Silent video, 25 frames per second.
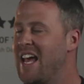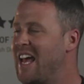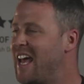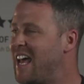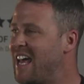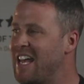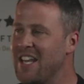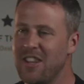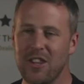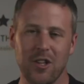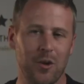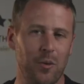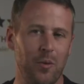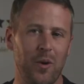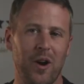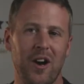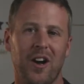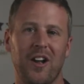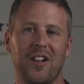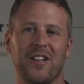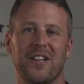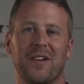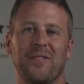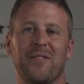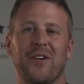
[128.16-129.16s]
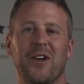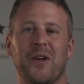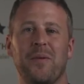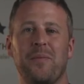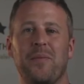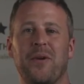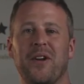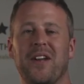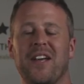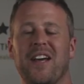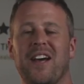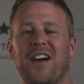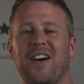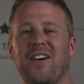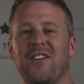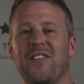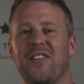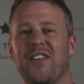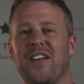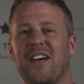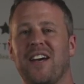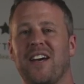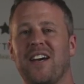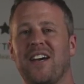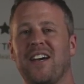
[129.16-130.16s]
in the world. I'm going to put it out
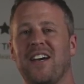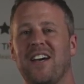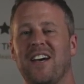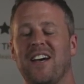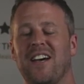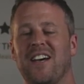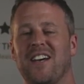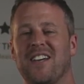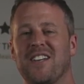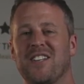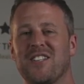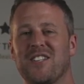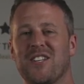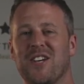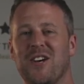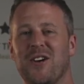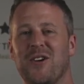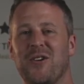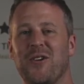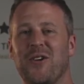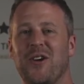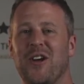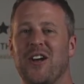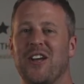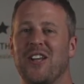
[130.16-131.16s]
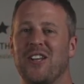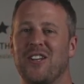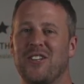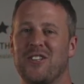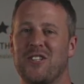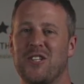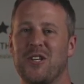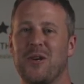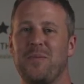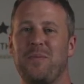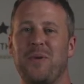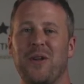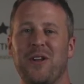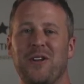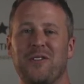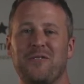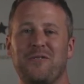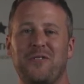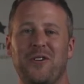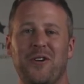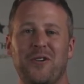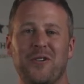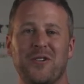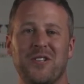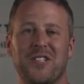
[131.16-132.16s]
there. So super look
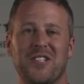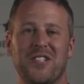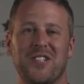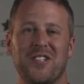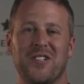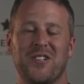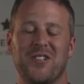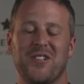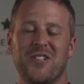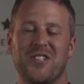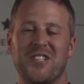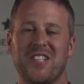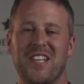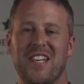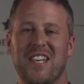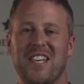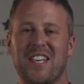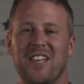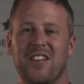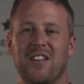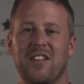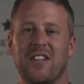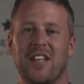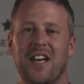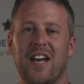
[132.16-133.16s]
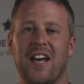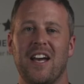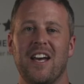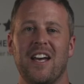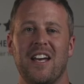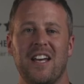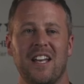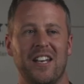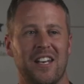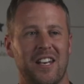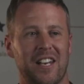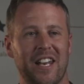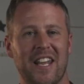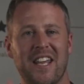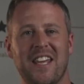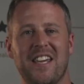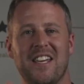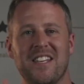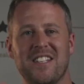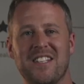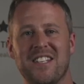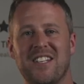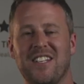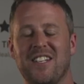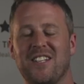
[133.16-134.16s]
forward to seeing you there. Link
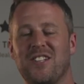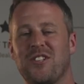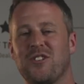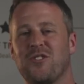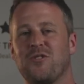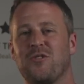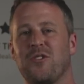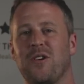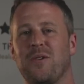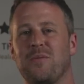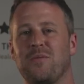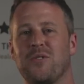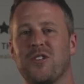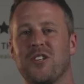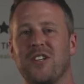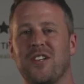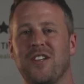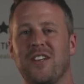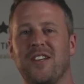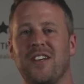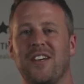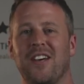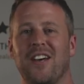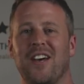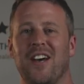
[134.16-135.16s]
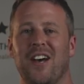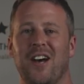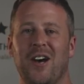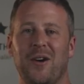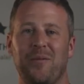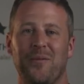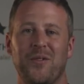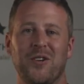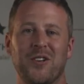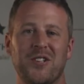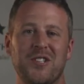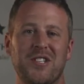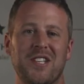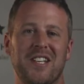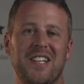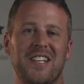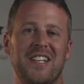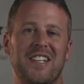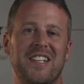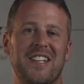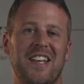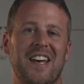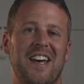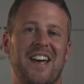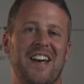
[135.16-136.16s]
is in the description and we'll see
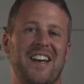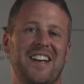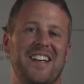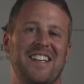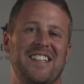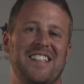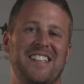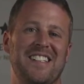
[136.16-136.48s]
you there.